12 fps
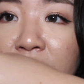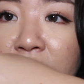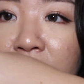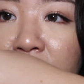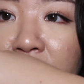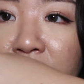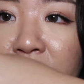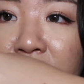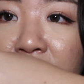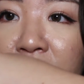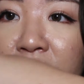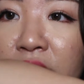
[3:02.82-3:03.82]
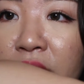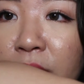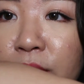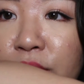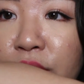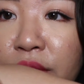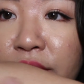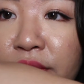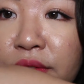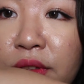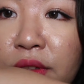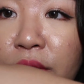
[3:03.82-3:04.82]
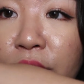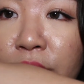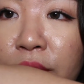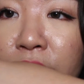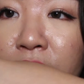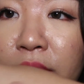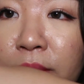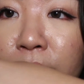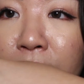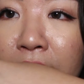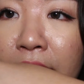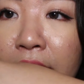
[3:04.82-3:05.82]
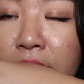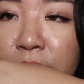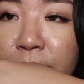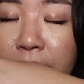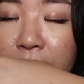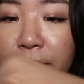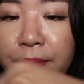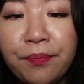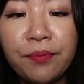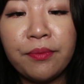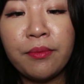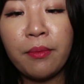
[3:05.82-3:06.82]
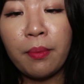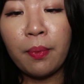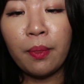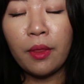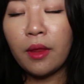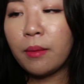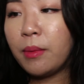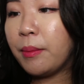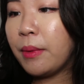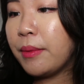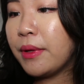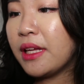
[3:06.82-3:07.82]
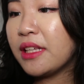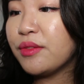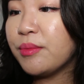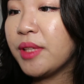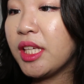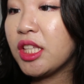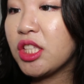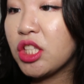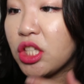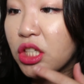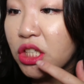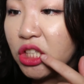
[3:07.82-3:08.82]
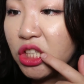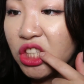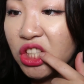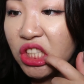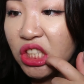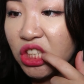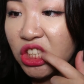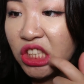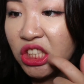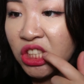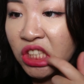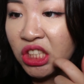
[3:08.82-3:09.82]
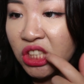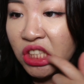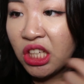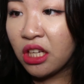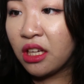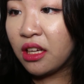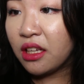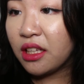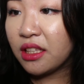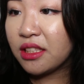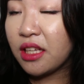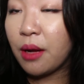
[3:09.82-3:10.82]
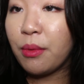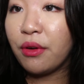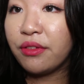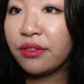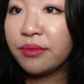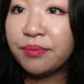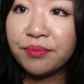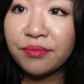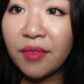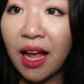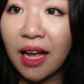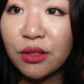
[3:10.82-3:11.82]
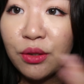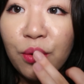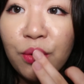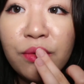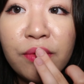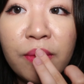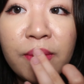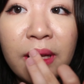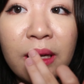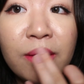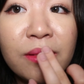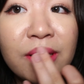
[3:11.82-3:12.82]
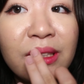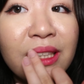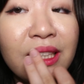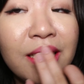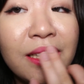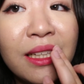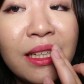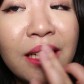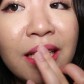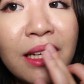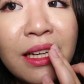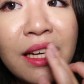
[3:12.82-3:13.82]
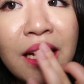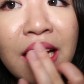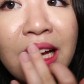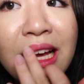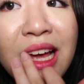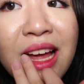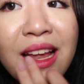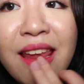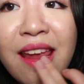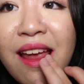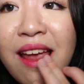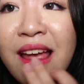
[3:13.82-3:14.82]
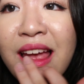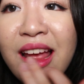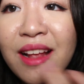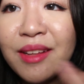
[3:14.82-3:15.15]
It kind of comes off on my hand a bit, but maybe that's from the inside, so doesn't come off at all from the outside. And yeah,